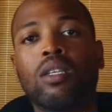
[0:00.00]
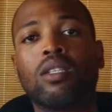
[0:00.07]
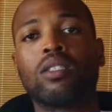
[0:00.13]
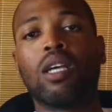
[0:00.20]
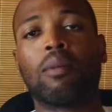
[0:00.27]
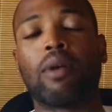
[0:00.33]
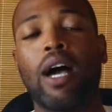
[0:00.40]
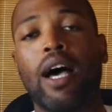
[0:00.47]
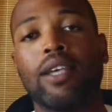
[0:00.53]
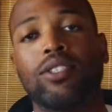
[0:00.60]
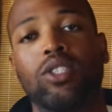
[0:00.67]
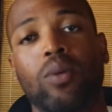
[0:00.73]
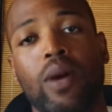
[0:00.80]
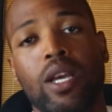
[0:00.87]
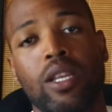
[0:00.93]
What's up
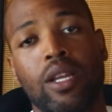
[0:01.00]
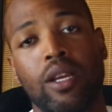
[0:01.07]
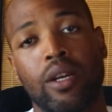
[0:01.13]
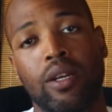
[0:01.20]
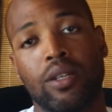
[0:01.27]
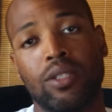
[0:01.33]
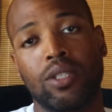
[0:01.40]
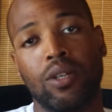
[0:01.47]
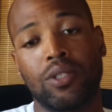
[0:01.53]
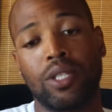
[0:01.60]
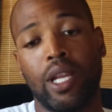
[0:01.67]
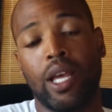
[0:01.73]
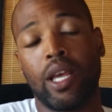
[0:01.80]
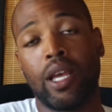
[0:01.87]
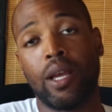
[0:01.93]
guys, Dwayne here. So
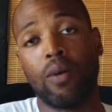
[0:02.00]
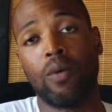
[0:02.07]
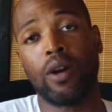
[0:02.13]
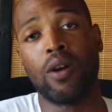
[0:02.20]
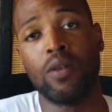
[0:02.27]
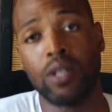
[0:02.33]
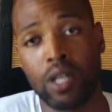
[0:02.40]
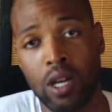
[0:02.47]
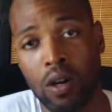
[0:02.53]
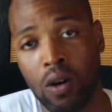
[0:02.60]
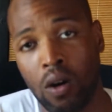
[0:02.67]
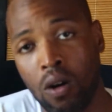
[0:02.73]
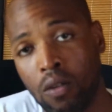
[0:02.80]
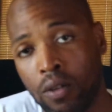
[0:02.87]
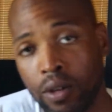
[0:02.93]
today we're going to
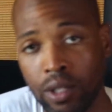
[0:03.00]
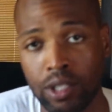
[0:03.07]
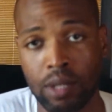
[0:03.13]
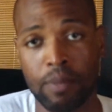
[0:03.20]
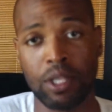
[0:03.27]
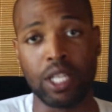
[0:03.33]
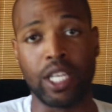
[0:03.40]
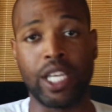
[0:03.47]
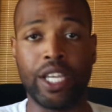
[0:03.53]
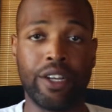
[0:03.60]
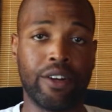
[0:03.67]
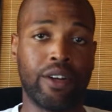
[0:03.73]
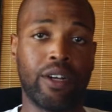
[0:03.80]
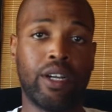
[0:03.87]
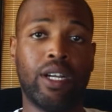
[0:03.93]
go over some of the
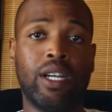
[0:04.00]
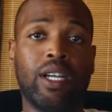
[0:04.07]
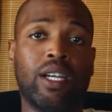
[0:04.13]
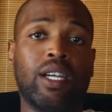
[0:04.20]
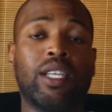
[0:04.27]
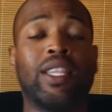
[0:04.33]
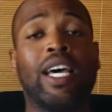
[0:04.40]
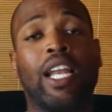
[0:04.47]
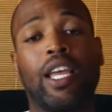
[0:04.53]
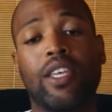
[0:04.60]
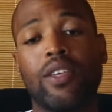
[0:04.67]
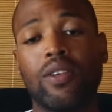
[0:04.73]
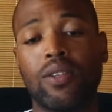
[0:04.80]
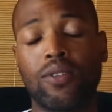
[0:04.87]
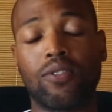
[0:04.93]
gear that I
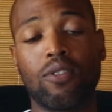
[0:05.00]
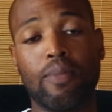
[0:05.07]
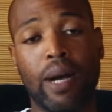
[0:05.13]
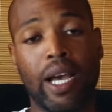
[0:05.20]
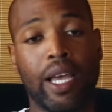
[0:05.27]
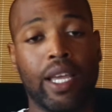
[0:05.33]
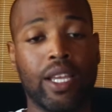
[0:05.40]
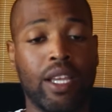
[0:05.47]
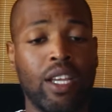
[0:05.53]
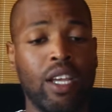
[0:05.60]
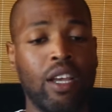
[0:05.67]
use for my